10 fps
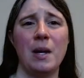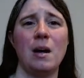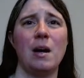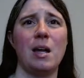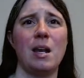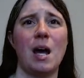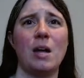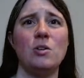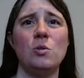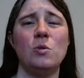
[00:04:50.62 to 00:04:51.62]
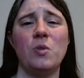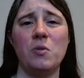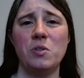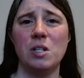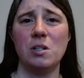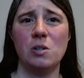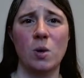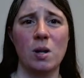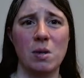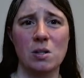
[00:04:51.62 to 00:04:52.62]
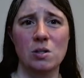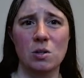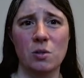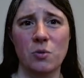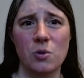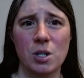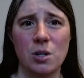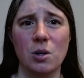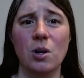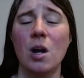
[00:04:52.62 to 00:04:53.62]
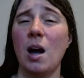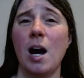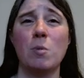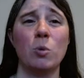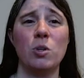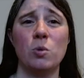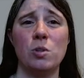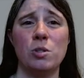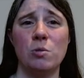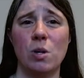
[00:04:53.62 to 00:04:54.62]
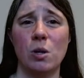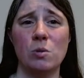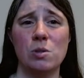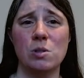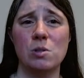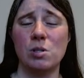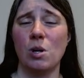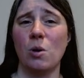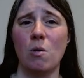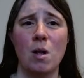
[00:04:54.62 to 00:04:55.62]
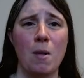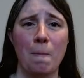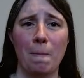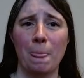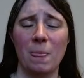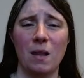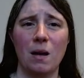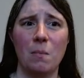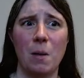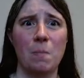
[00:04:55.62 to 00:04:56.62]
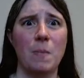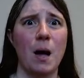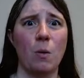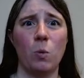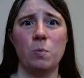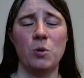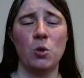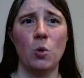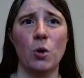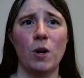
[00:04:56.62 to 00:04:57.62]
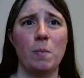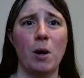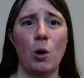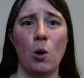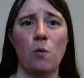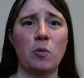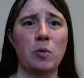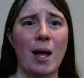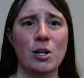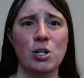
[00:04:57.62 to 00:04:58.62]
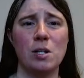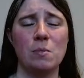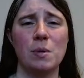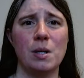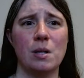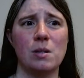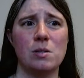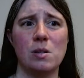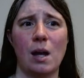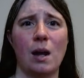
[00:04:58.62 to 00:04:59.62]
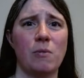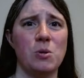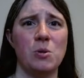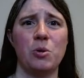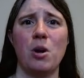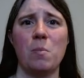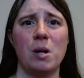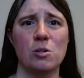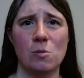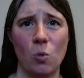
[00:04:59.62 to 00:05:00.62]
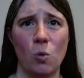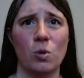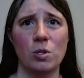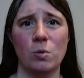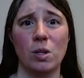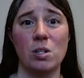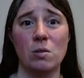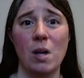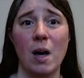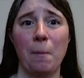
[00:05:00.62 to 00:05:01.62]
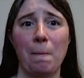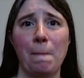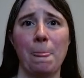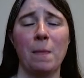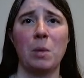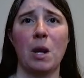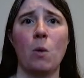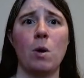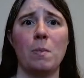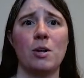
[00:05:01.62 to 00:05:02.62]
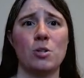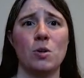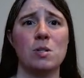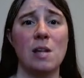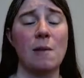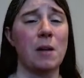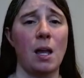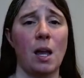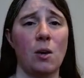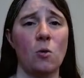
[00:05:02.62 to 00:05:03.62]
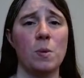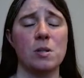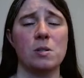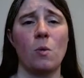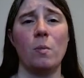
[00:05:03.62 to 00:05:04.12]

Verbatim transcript: And I do 15 to 20 minutes on the first cure. I'm only doing two coats, so um, I'm not too worried about over flashing it because I'd have to do 30 minutes or more to really do that. But I want to make sure it's safe to handle because I will